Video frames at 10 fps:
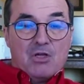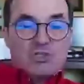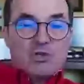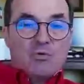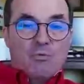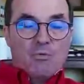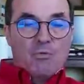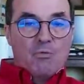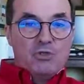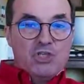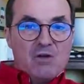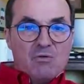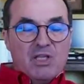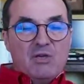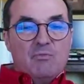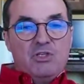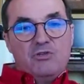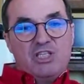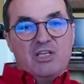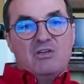So generally, when you
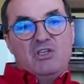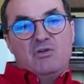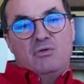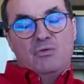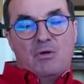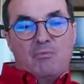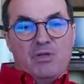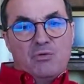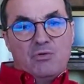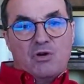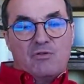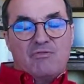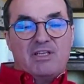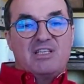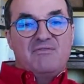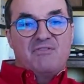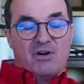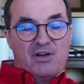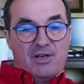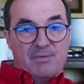see a yield curve that's
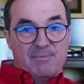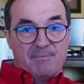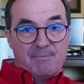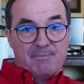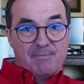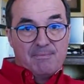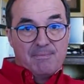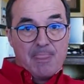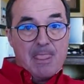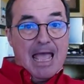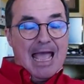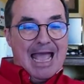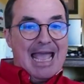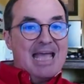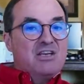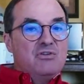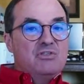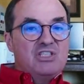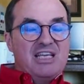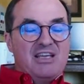inverted and you
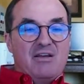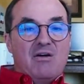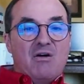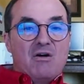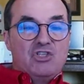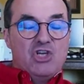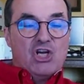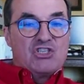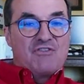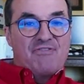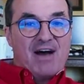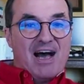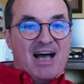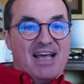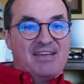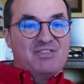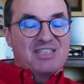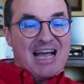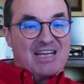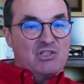see just 5
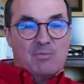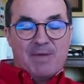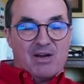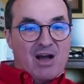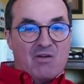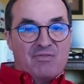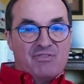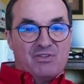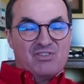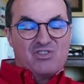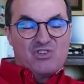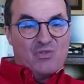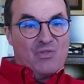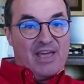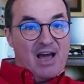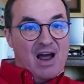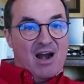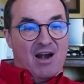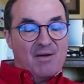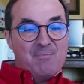stocks, no matter how influential they
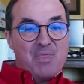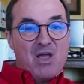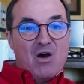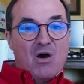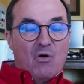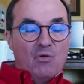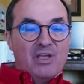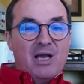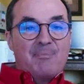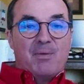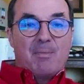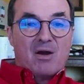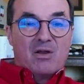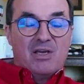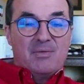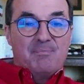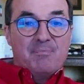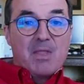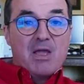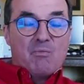are, holding up the market,
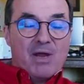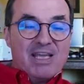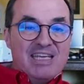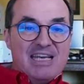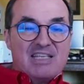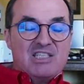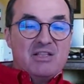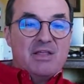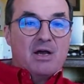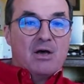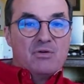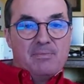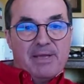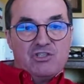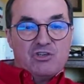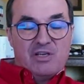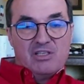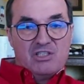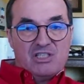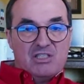recognizing that other major
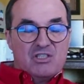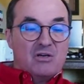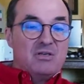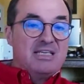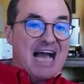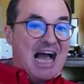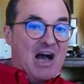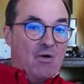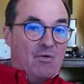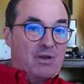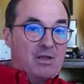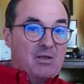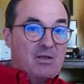indices are down,